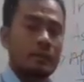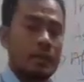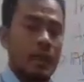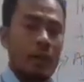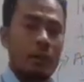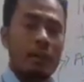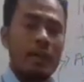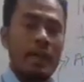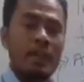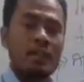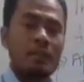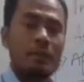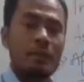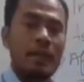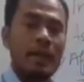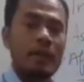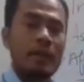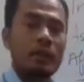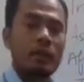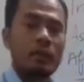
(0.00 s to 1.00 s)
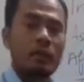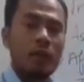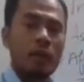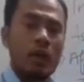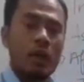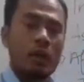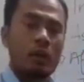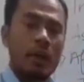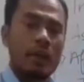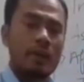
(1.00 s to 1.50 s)
I will explain
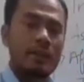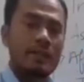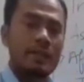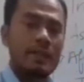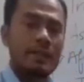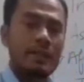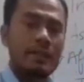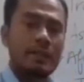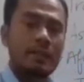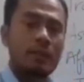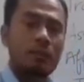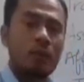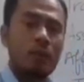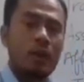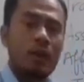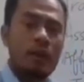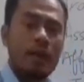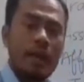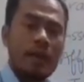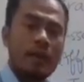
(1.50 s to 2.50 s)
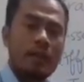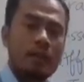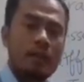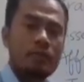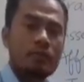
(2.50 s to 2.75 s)
you while changing one kind